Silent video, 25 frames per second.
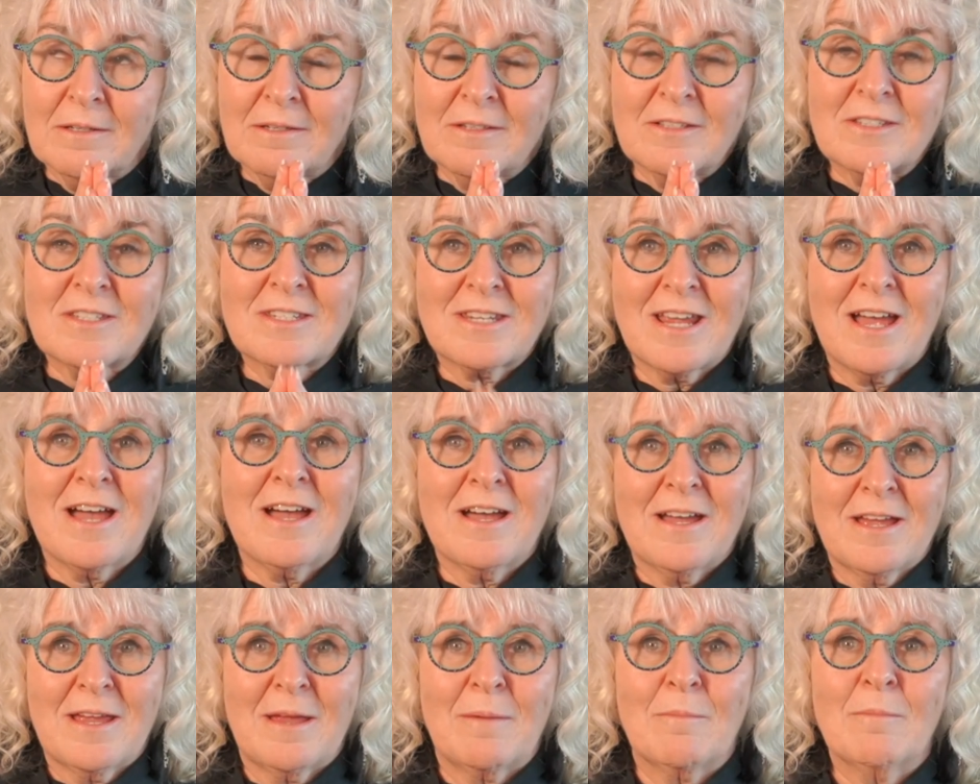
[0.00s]

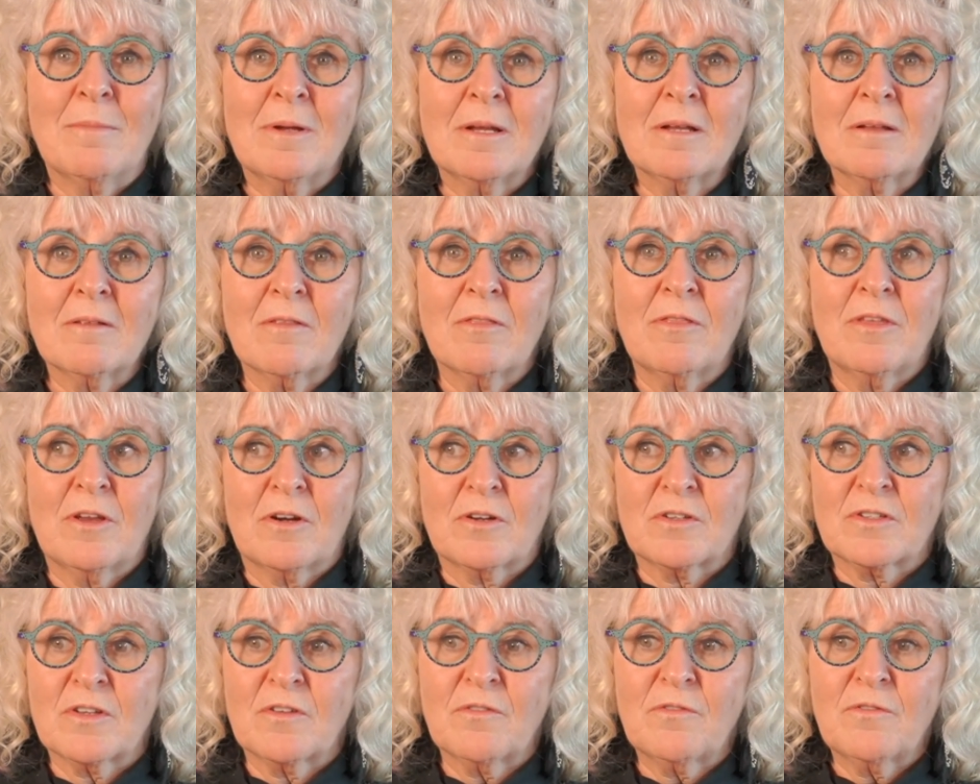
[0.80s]
time
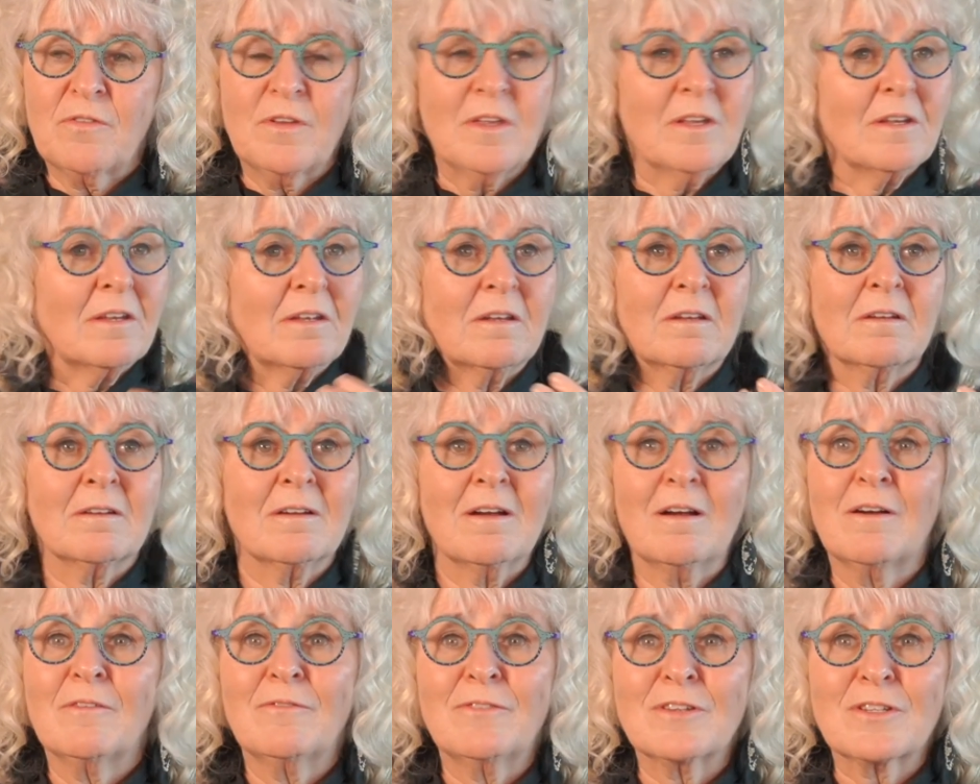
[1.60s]
there's a feeling
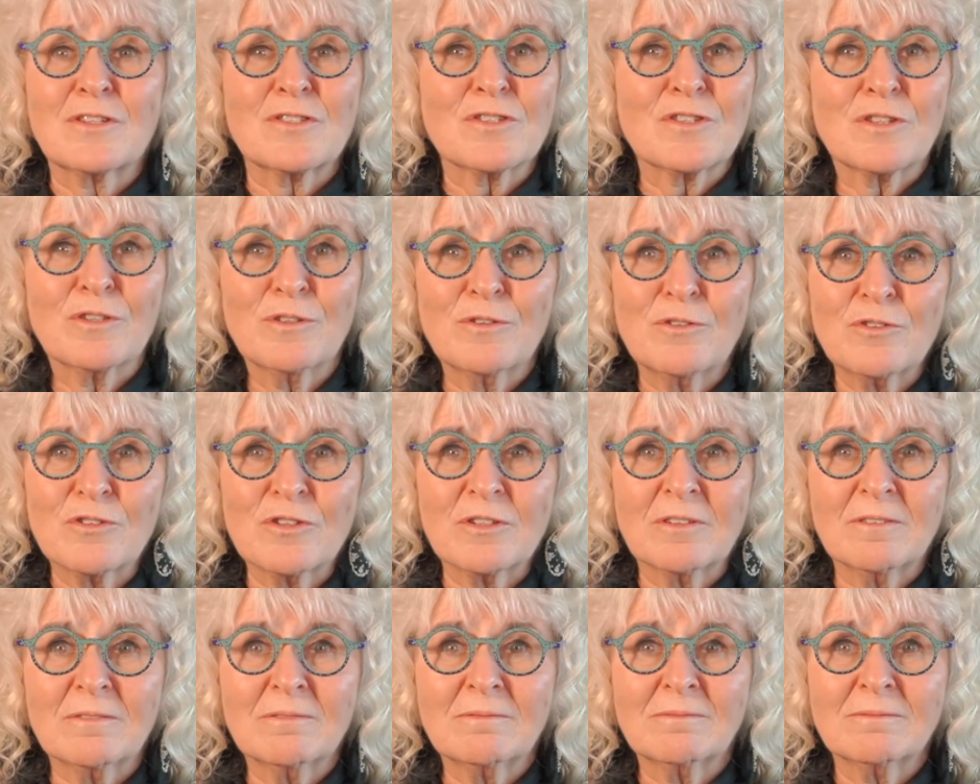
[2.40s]
of
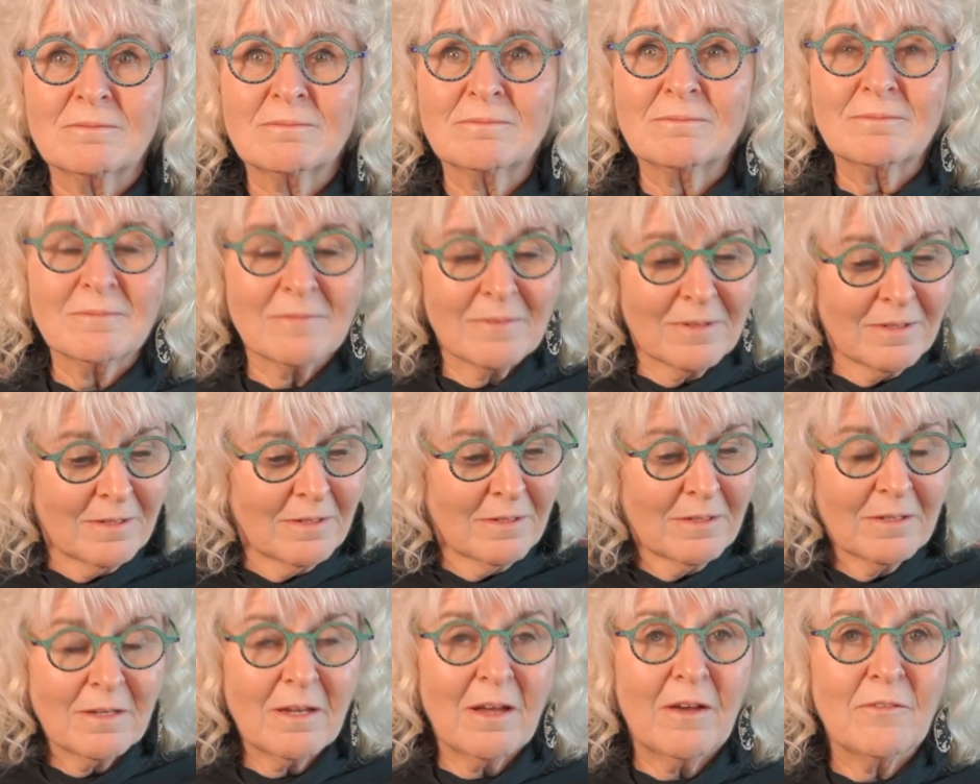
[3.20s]
exclusion,
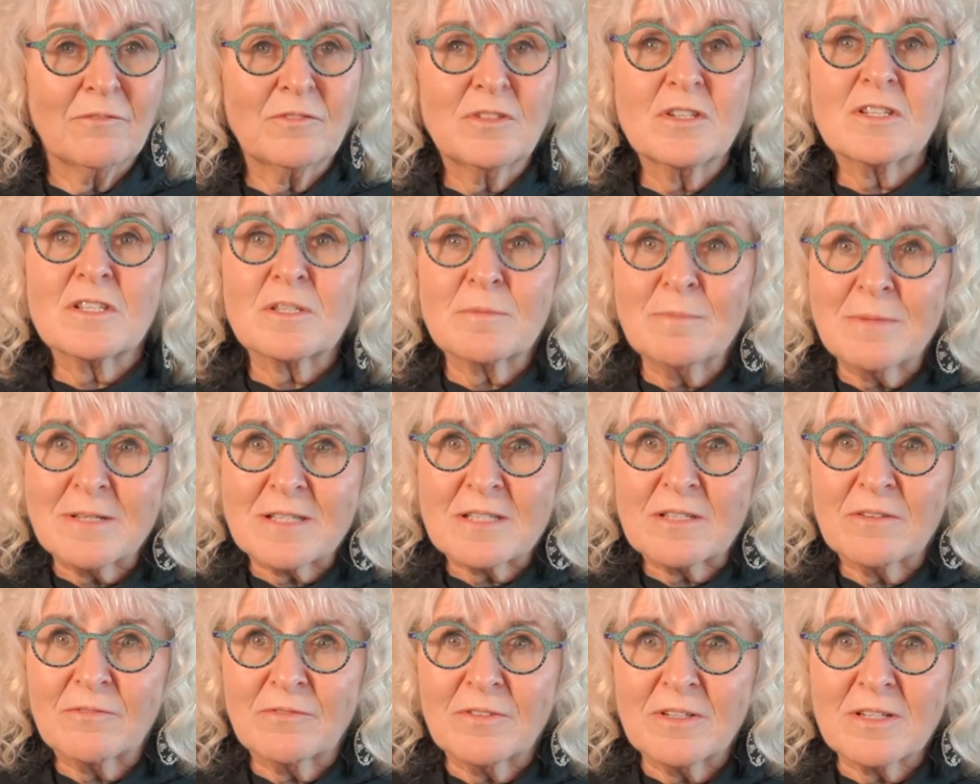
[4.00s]
of
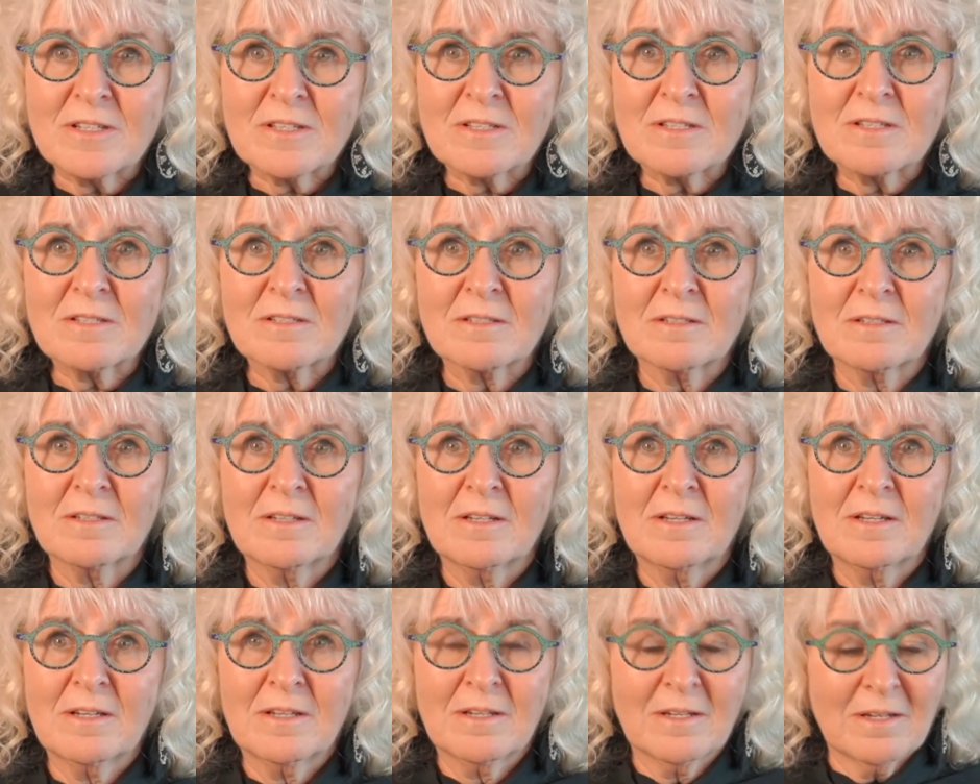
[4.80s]
dismissiveness,
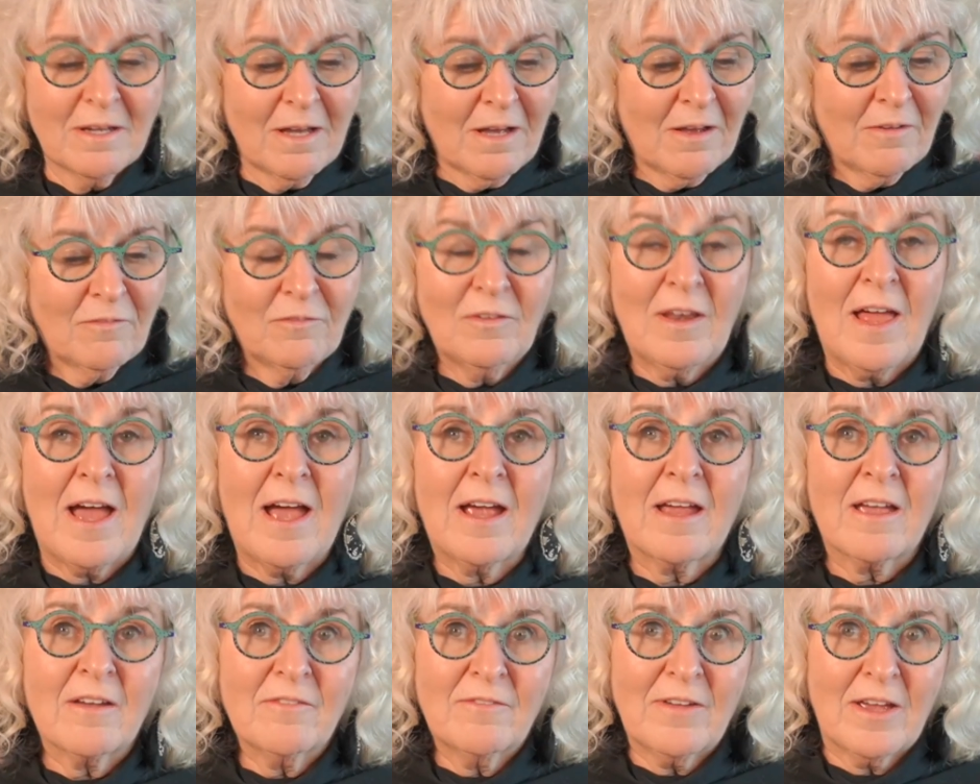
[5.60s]
of
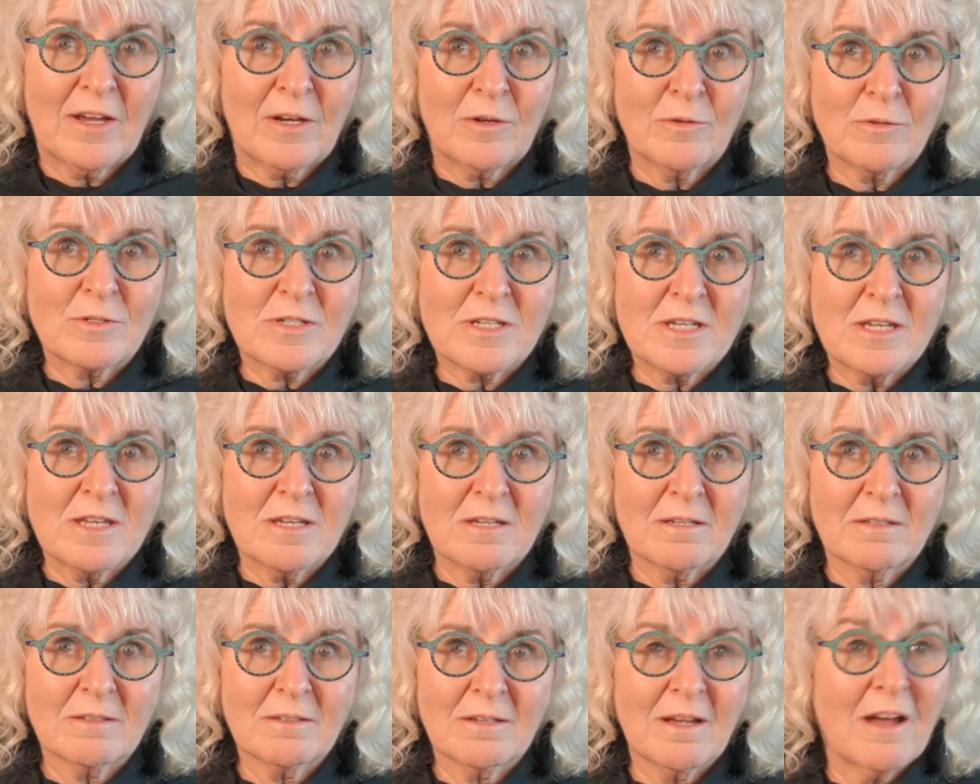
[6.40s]
lack of
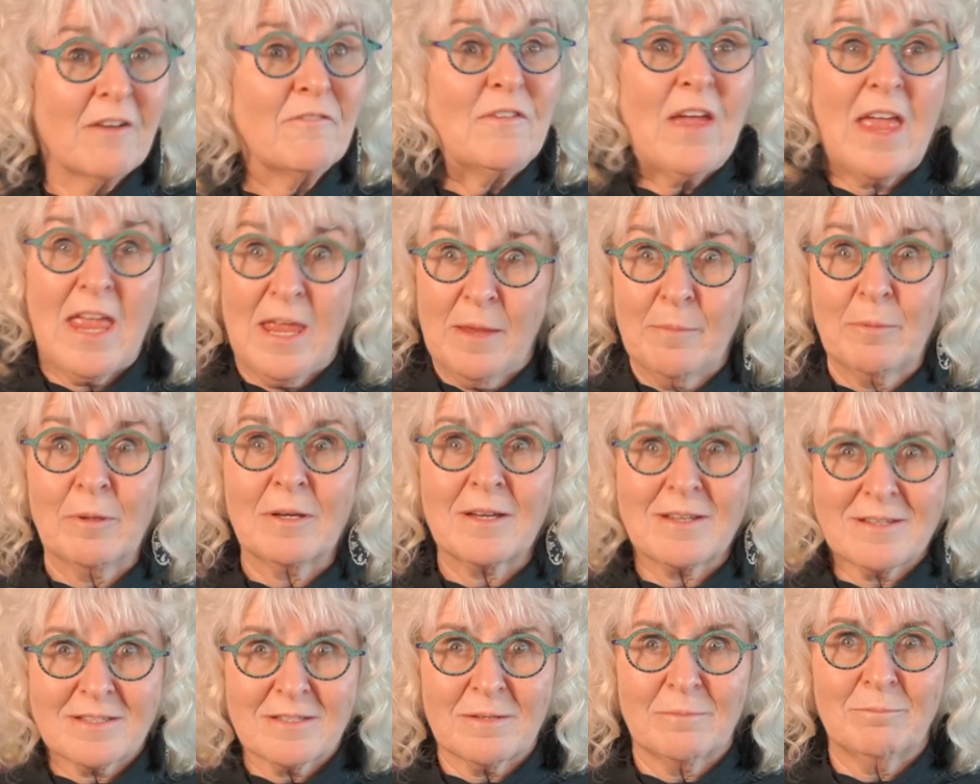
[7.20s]
equity, of
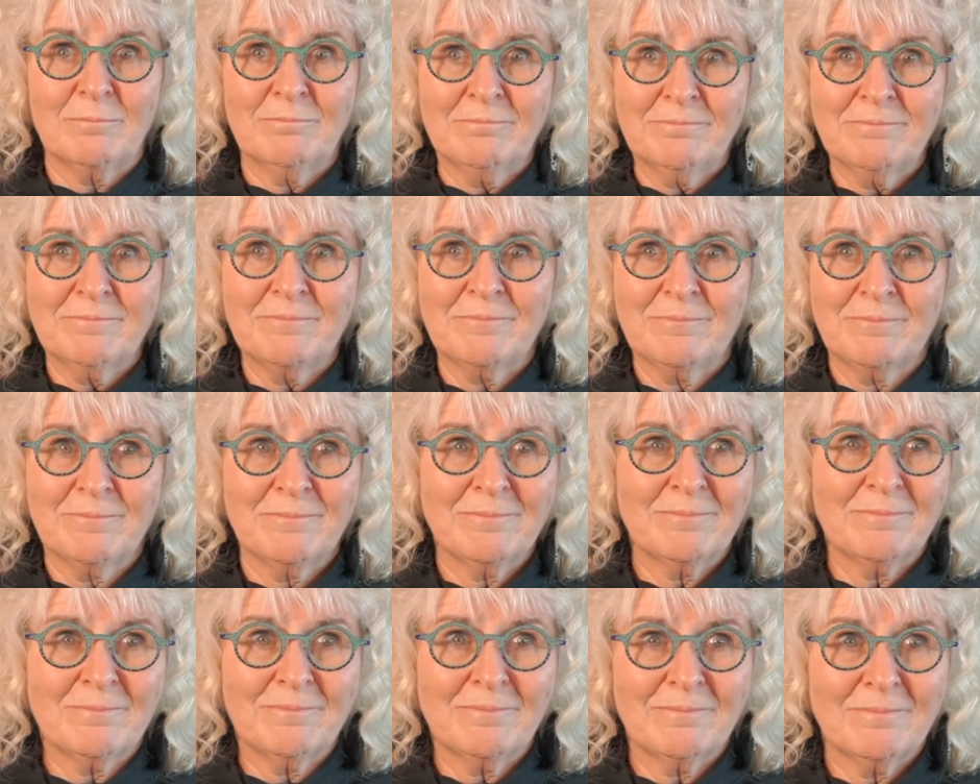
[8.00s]
ableism,
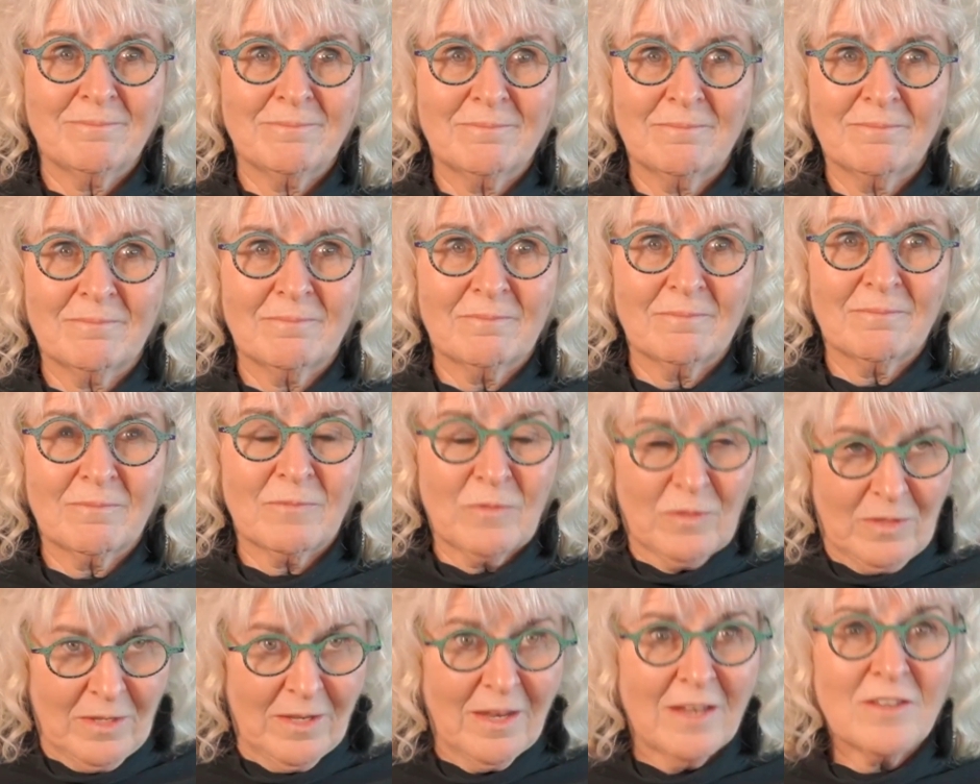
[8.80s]

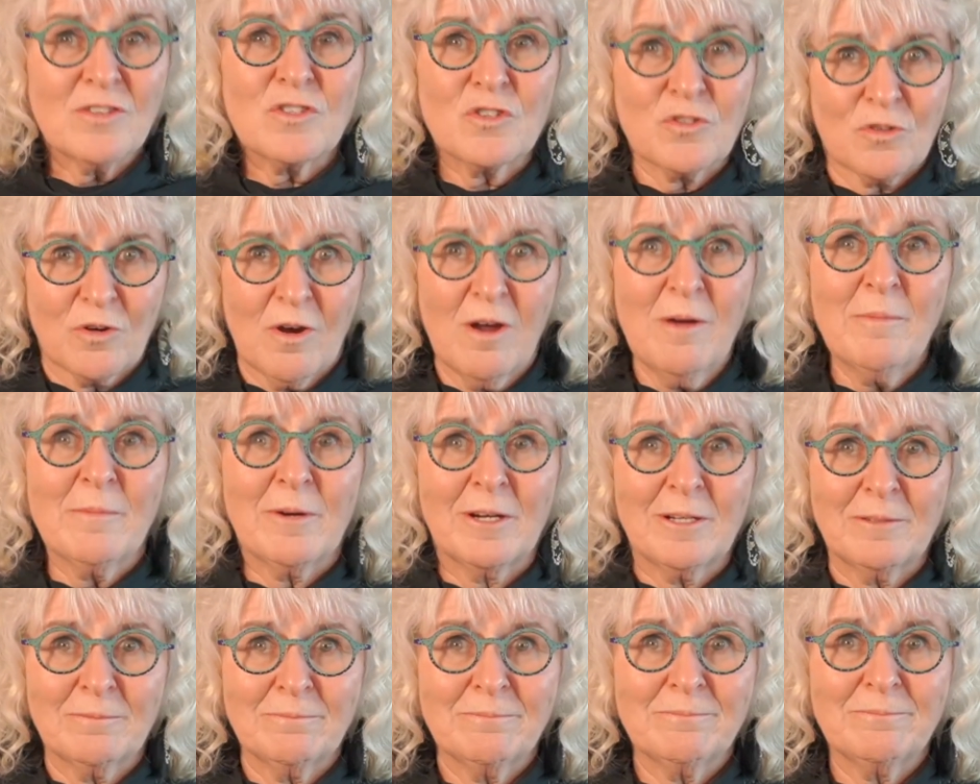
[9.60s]
that's trauma.